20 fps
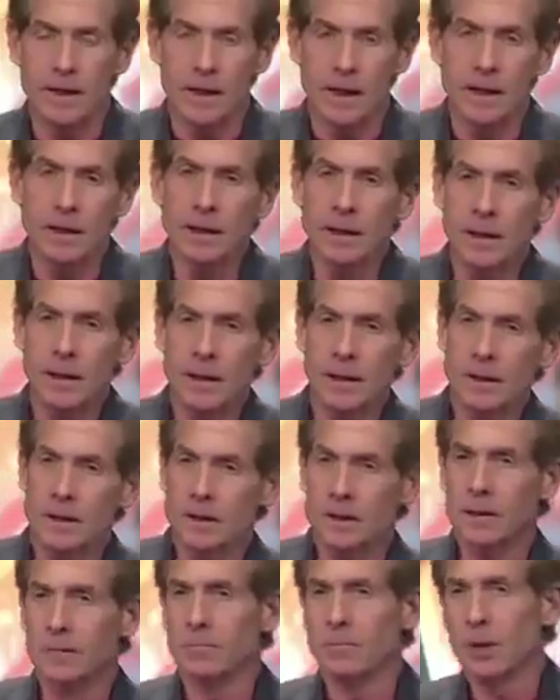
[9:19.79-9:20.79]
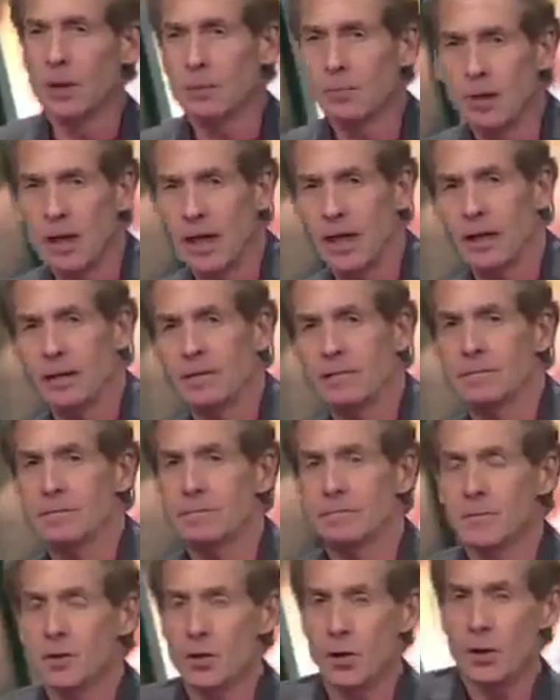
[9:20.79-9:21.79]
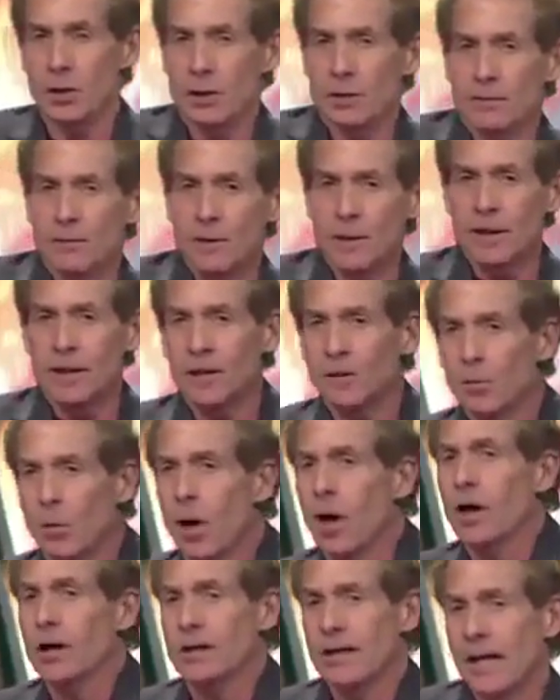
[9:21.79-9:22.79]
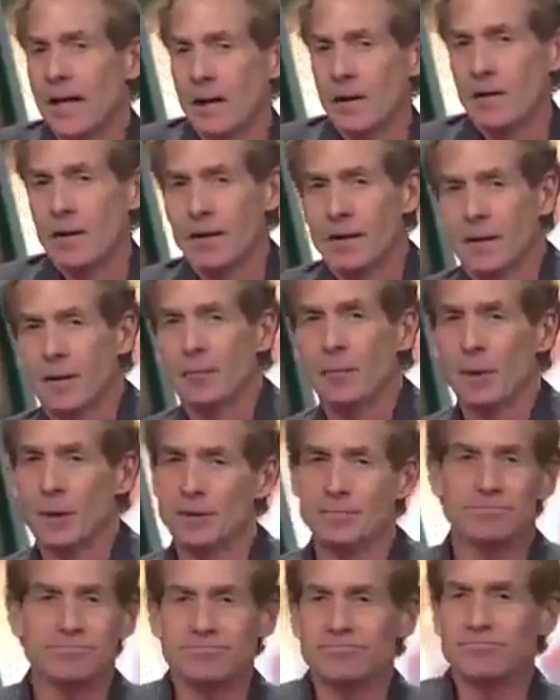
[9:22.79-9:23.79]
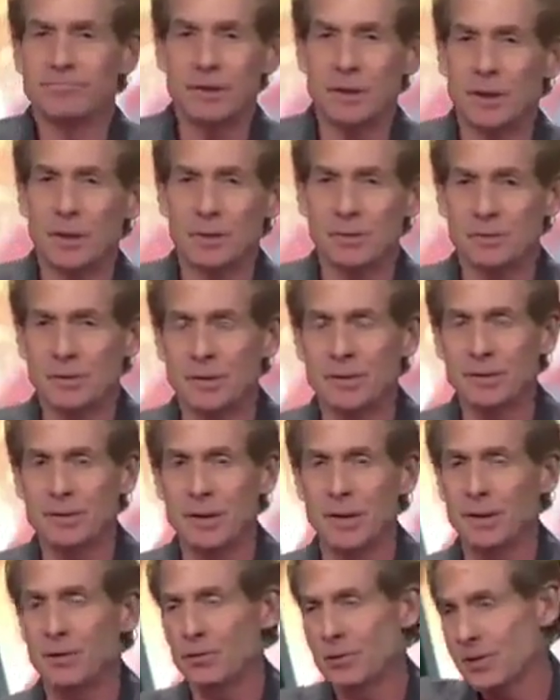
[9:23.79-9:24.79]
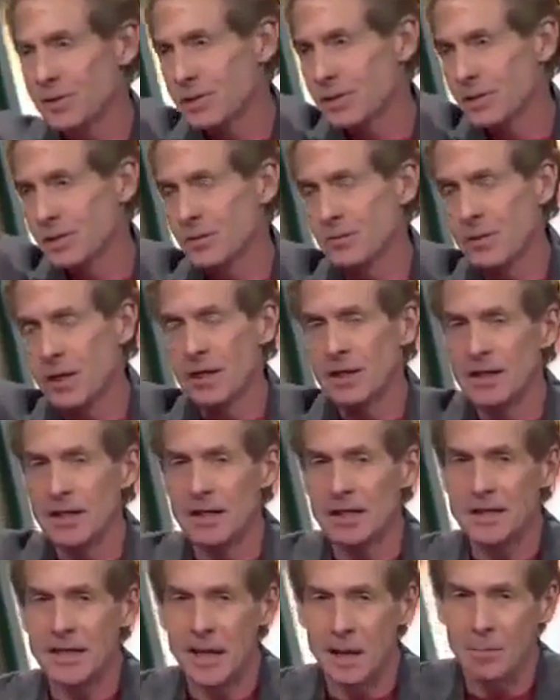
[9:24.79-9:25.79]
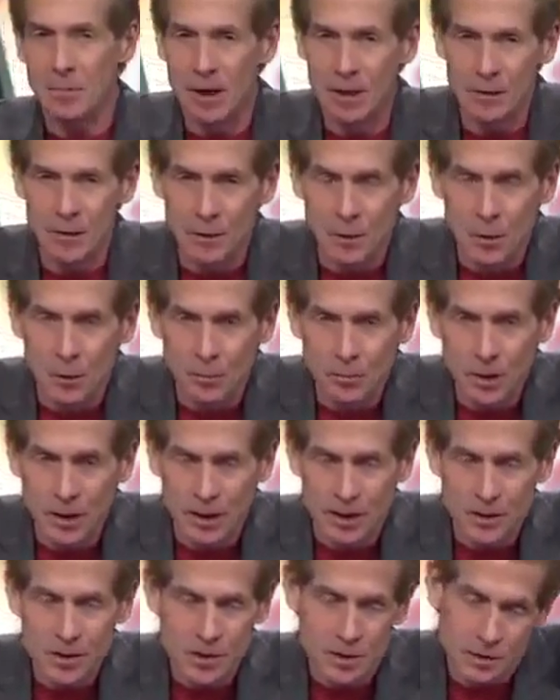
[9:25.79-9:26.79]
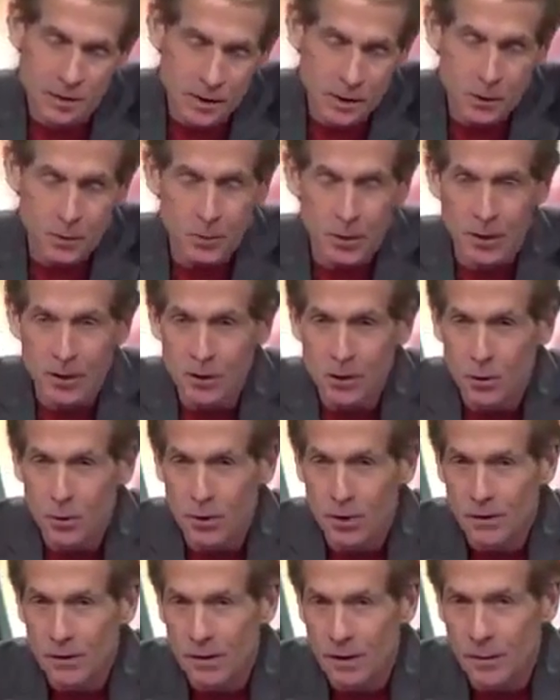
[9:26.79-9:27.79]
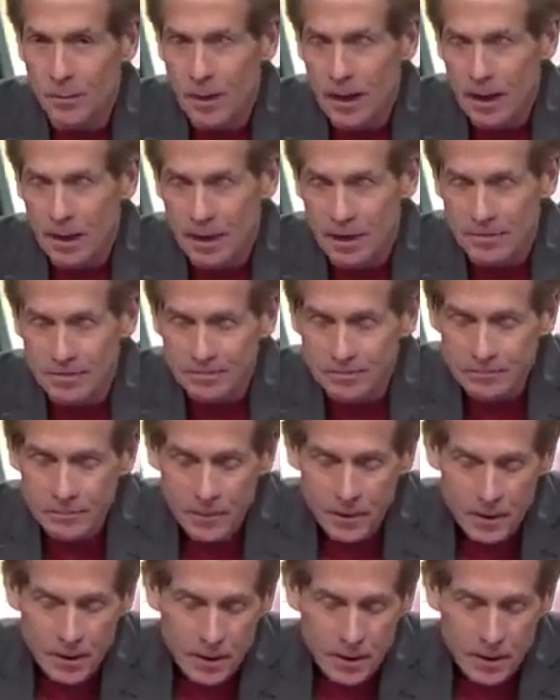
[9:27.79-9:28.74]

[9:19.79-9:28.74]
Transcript: they did it. And big bad Charlie V, he walked down there, but you know, they did it down by their own bench, so he couldn't really do anything about it.